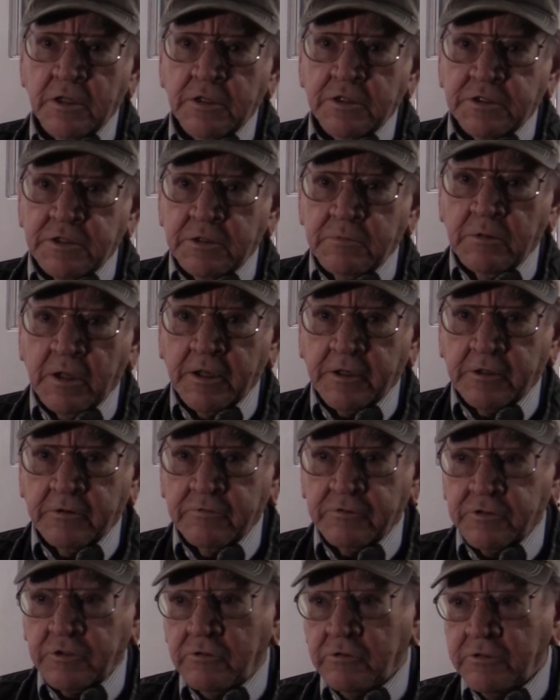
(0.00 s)
Seemed like there
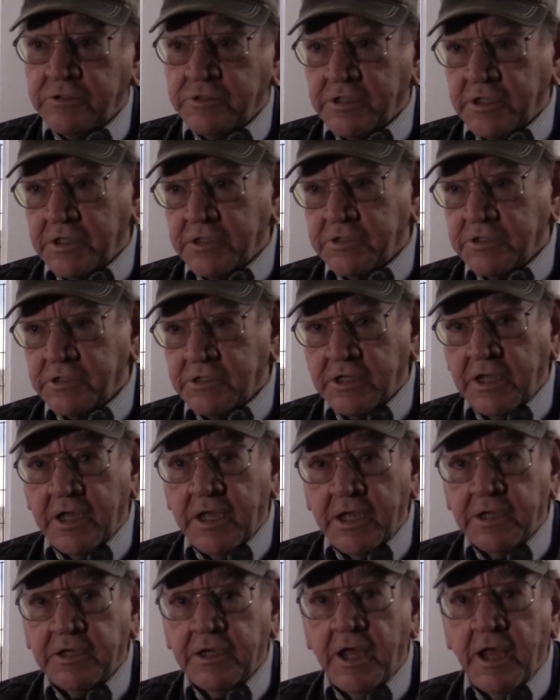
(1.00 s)
was always things that they
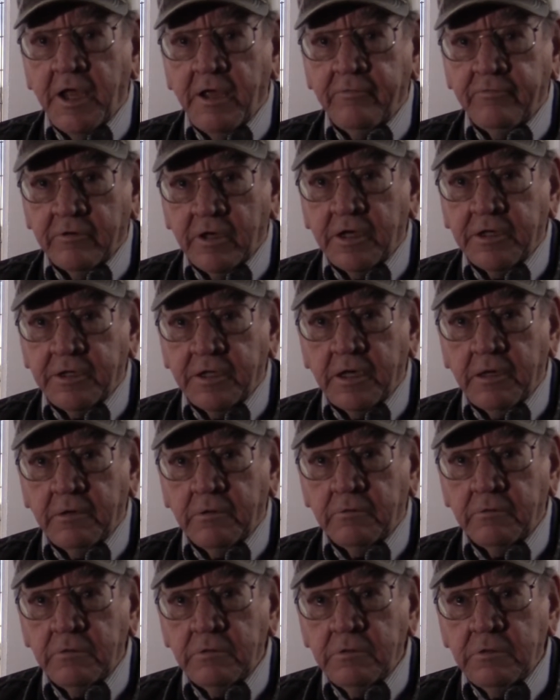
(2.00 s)
had to have right
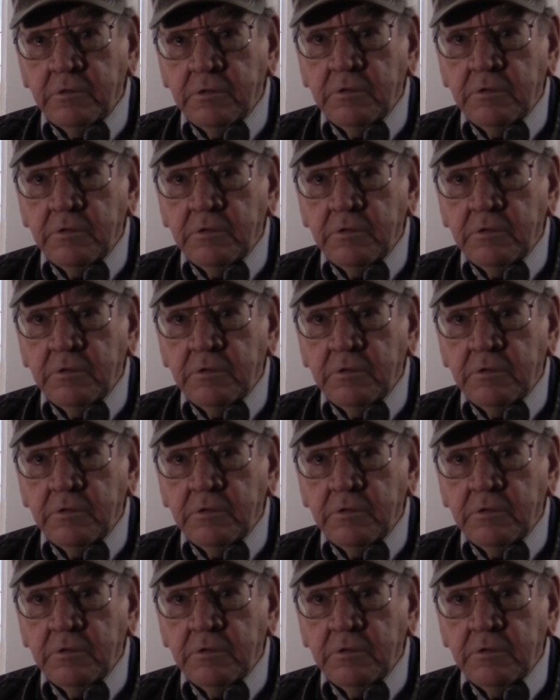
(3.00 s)
now.